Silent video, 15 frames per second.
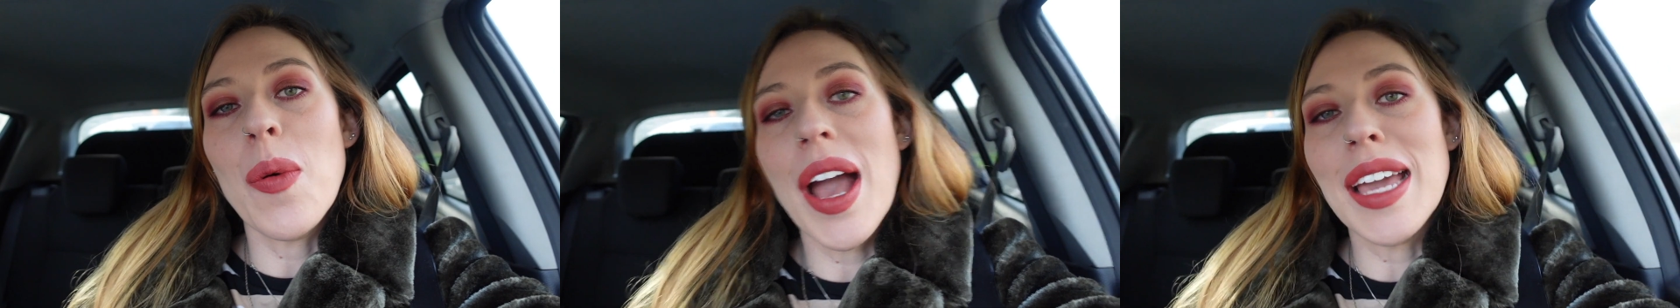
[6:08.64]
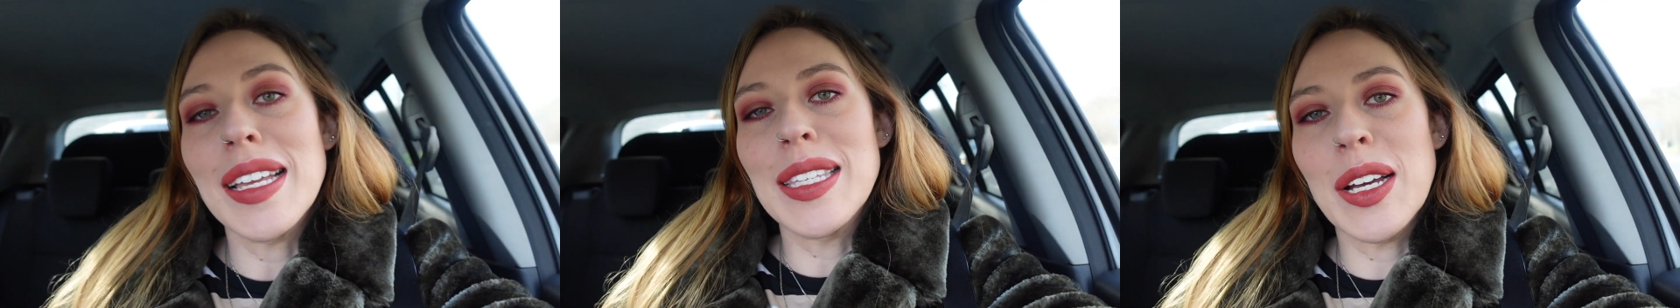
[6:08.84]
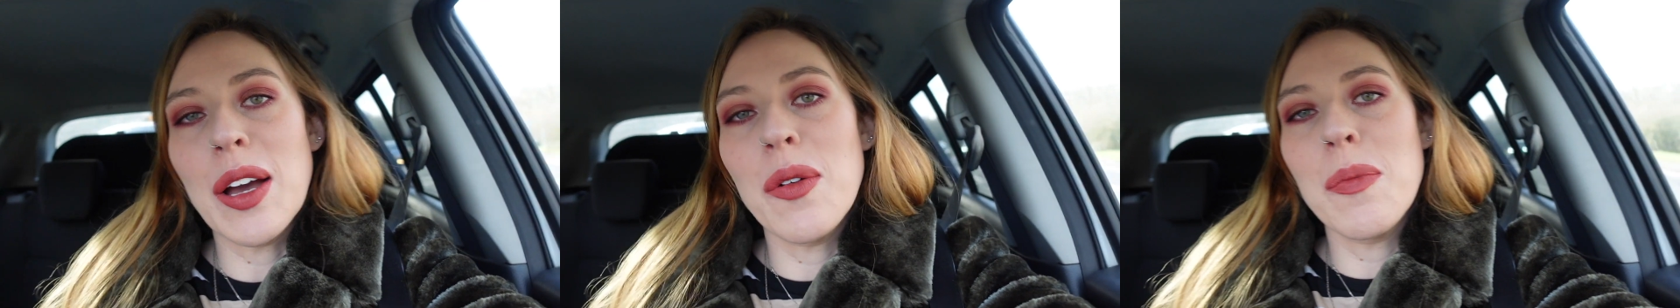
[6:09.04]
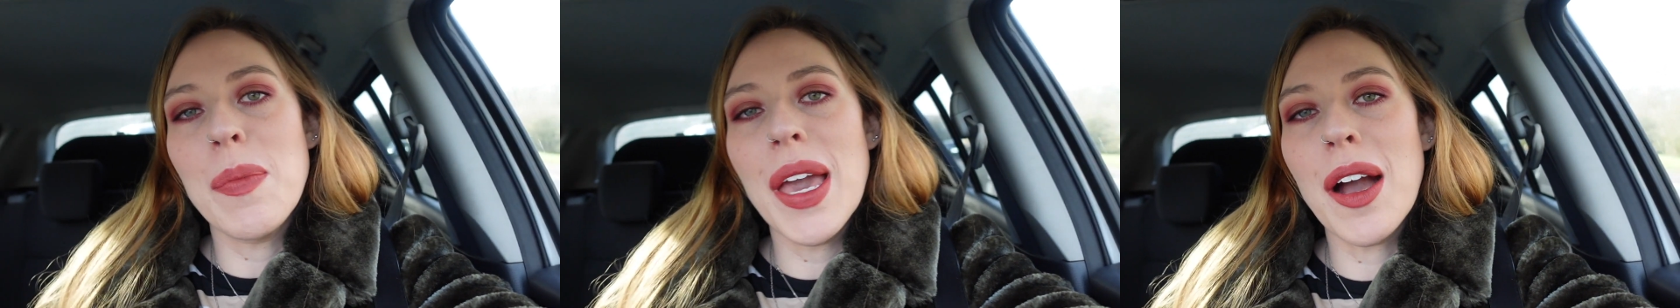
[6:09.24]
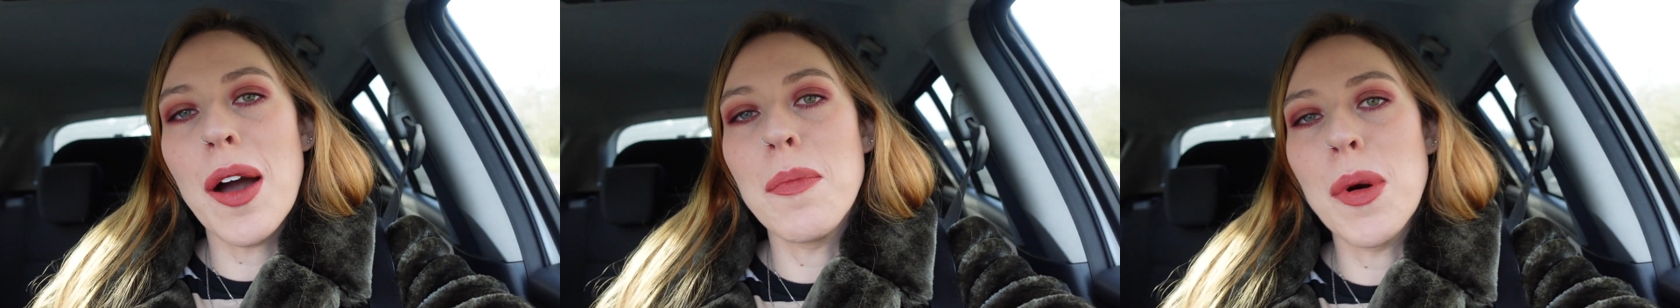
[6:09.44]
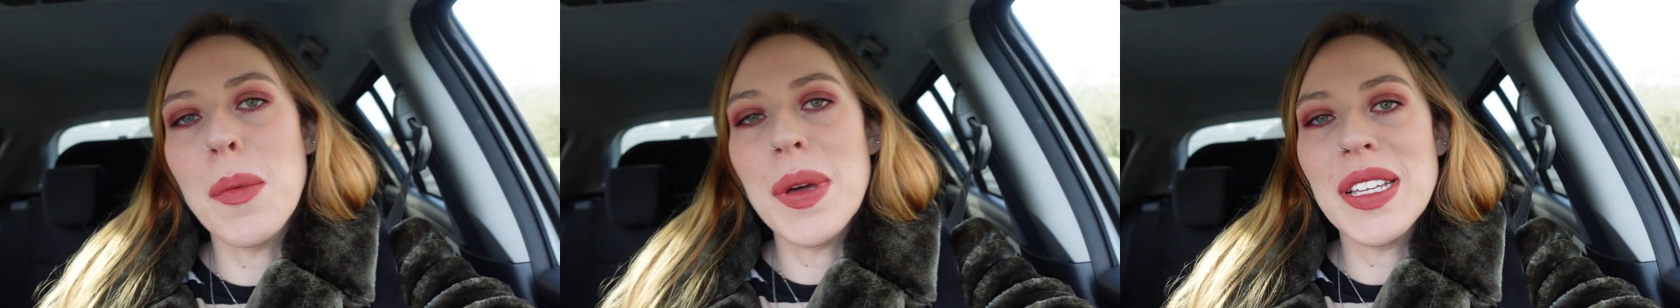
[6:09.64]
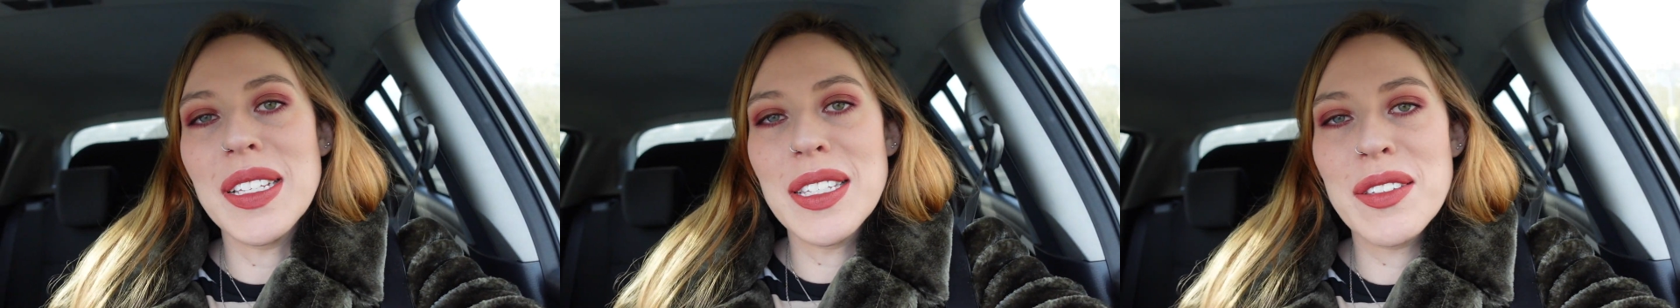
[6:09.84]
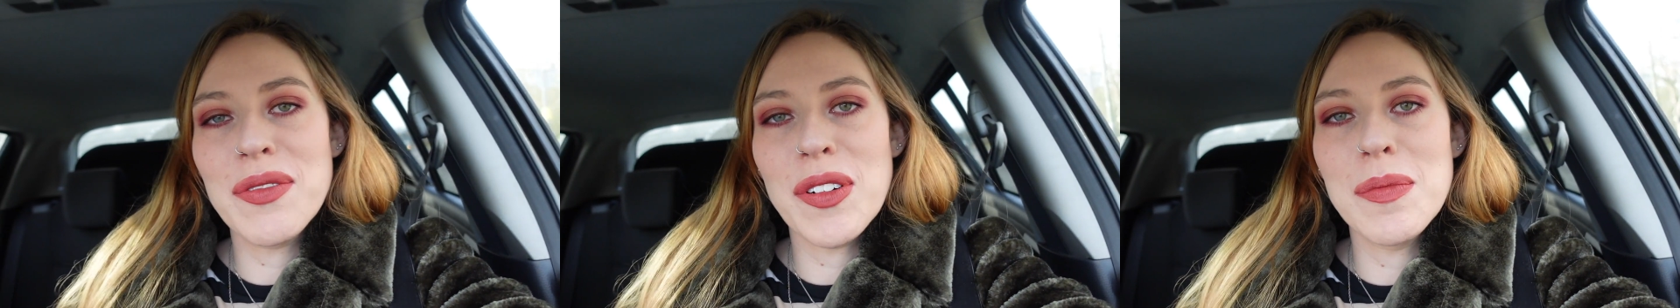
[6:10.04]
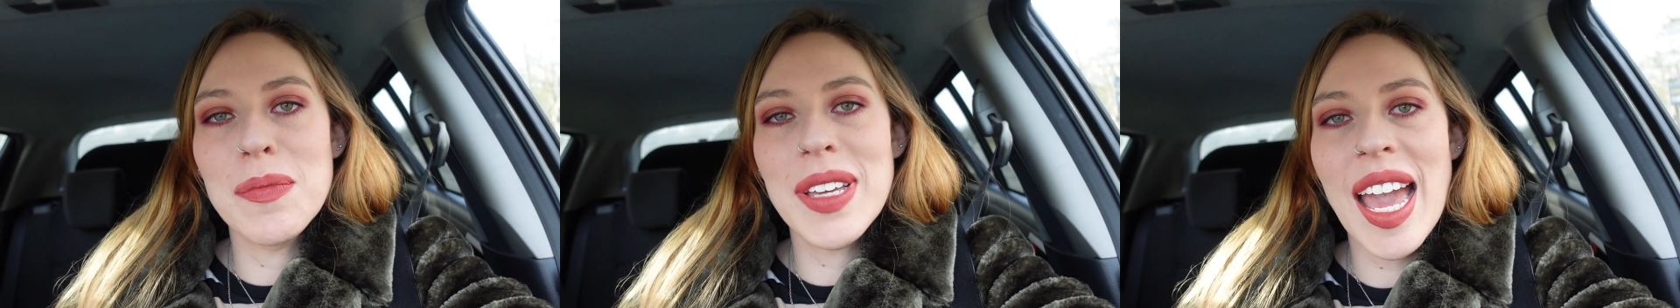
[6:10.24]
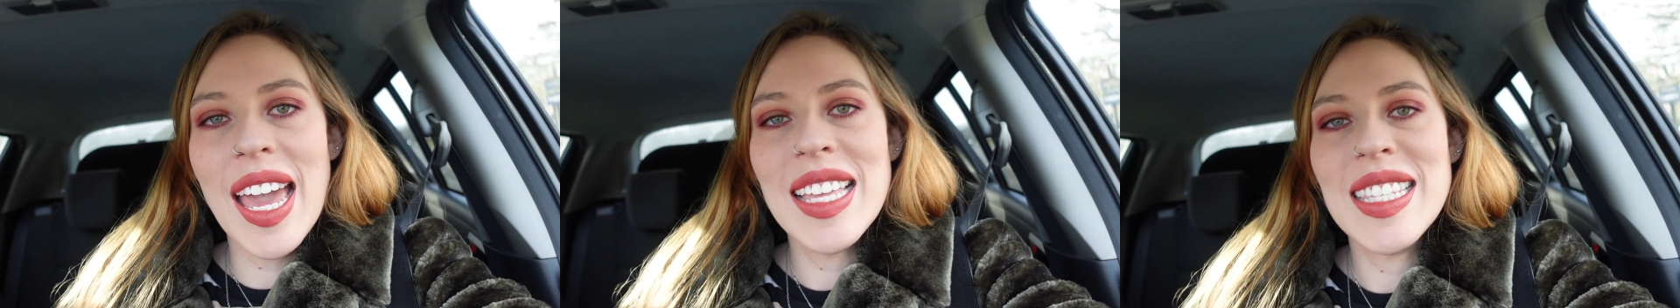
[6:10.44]
way to go and pick up Bobbins from
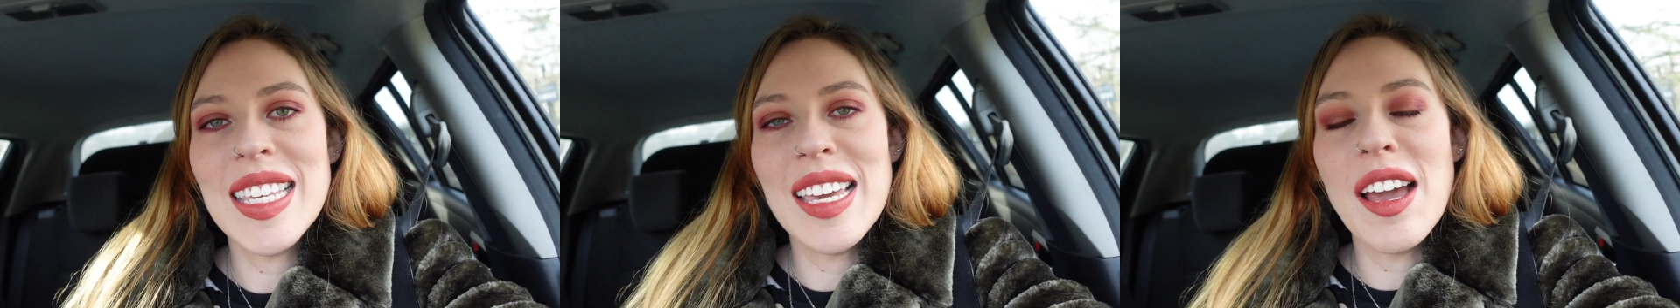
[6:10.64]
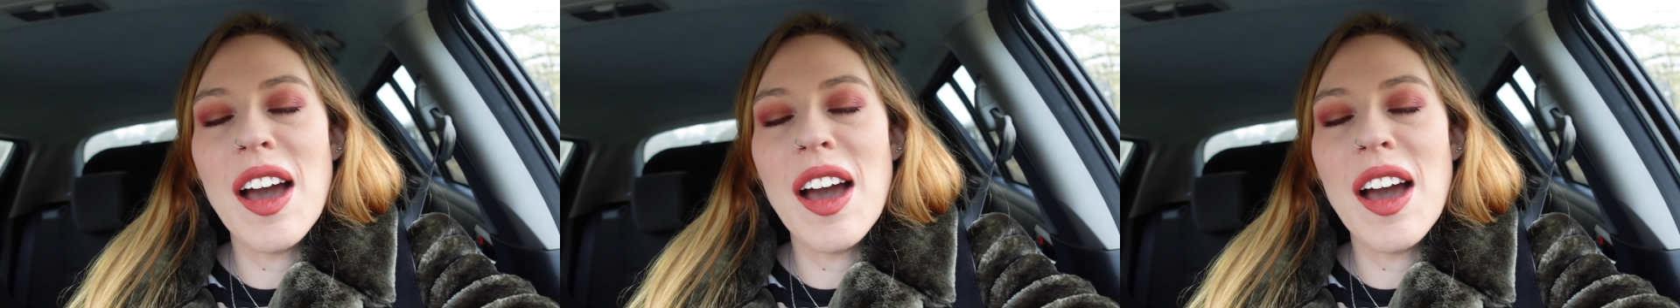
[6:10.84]
Katie.